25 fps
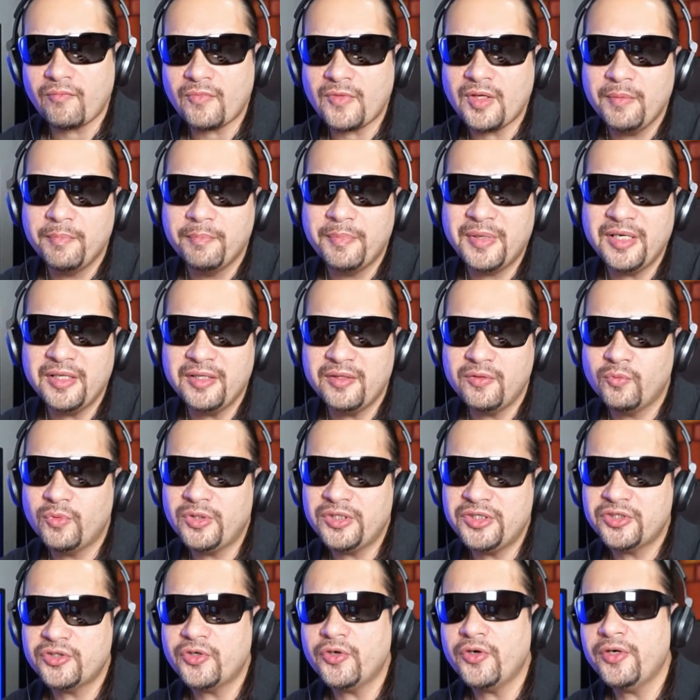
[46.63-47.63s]
but
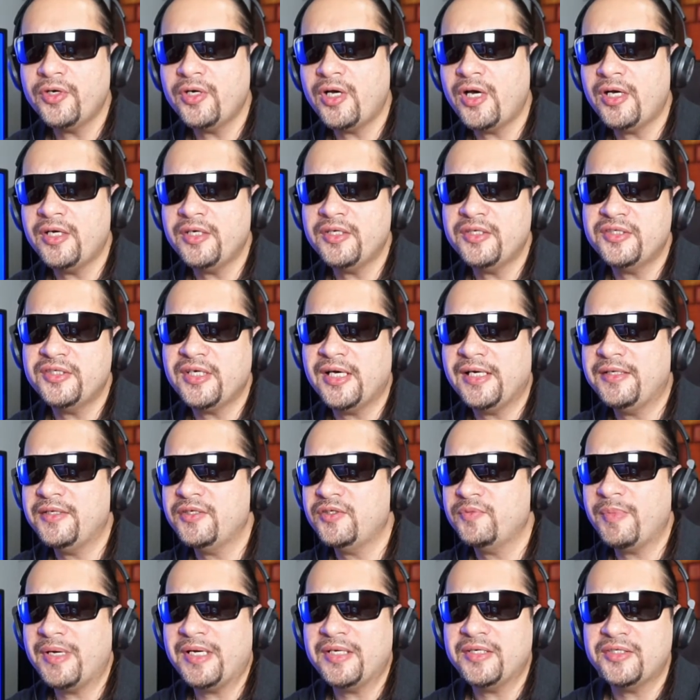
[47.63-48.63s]
what's going on inside
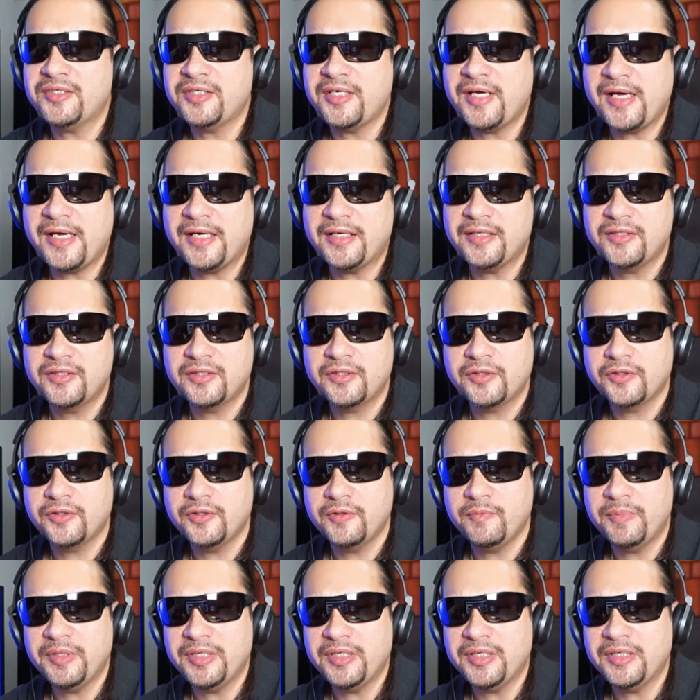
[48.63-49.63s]
this man's head
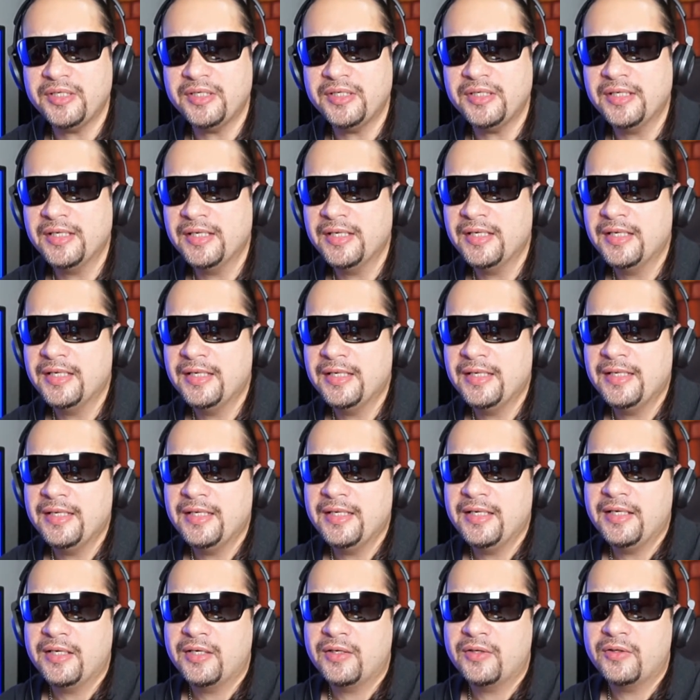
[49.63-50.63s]
could be
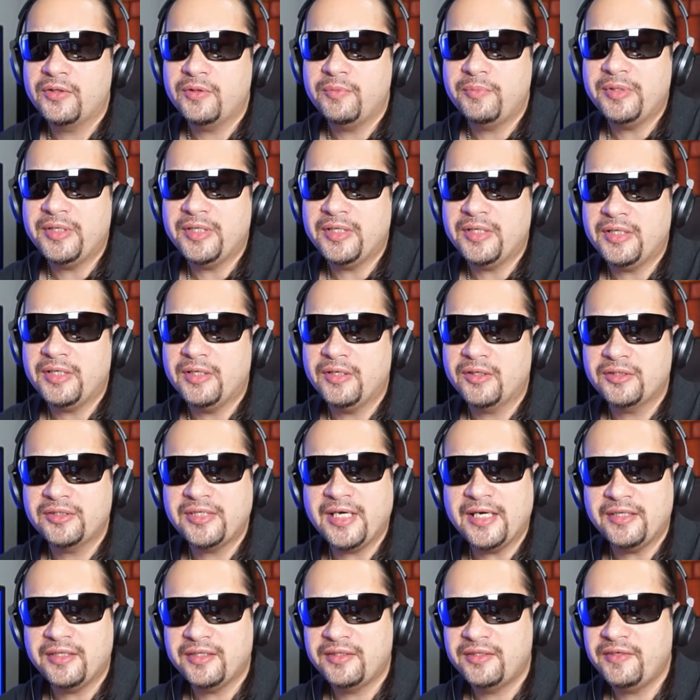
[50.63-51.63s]
looked
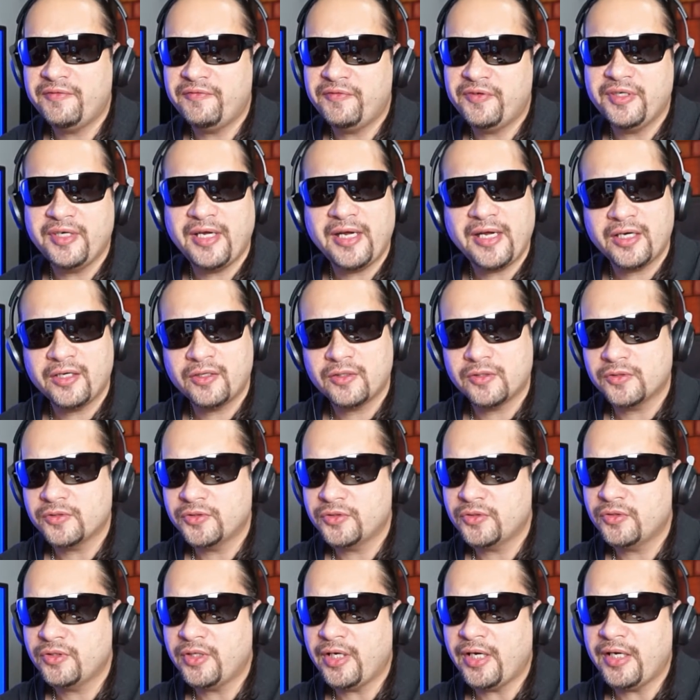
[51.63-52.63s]
at different
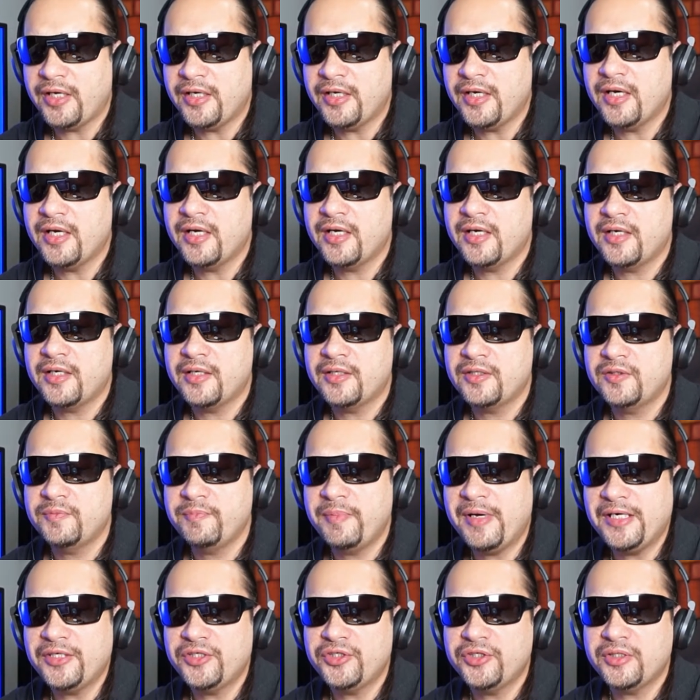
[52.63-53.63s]
angles, okay?
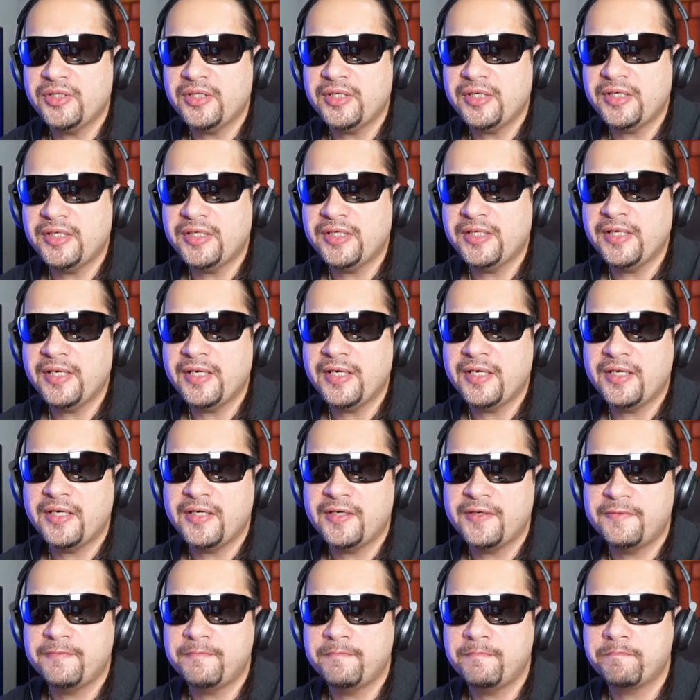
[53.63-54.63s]
Especially
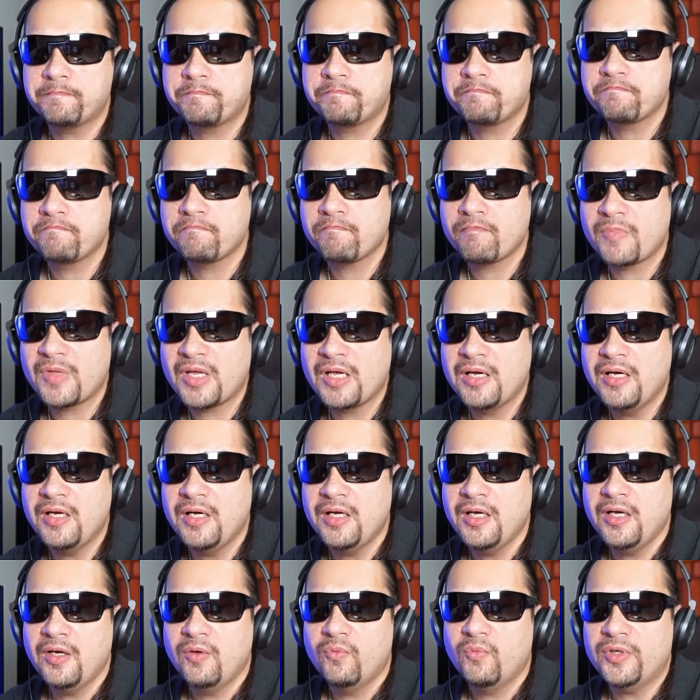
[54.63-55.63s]
when
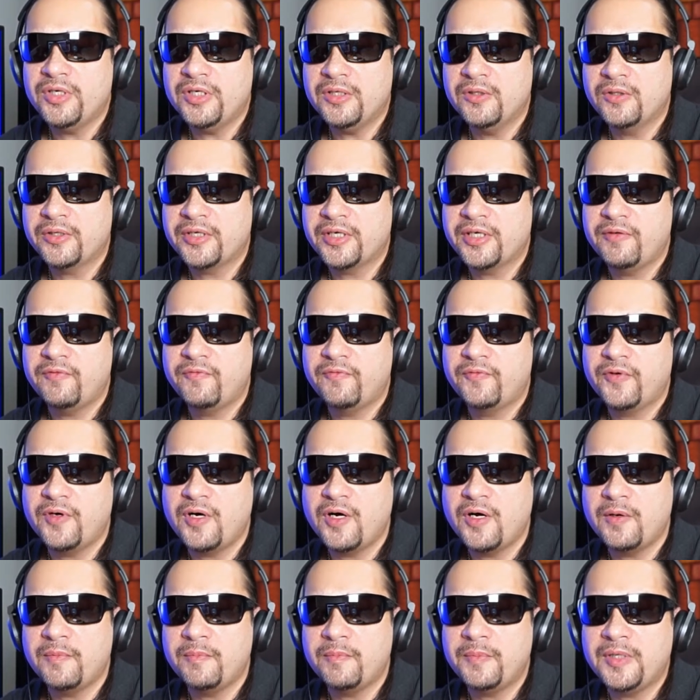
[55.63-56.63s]
you look at
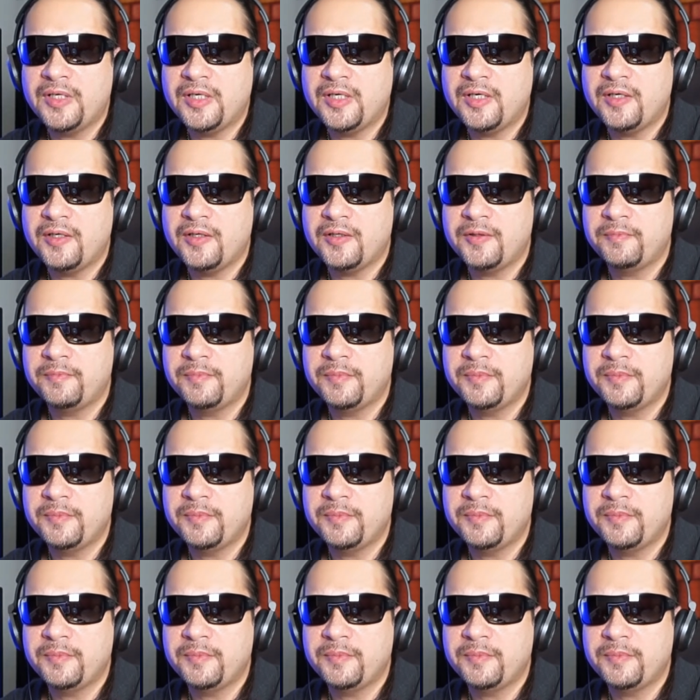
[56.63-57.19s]
from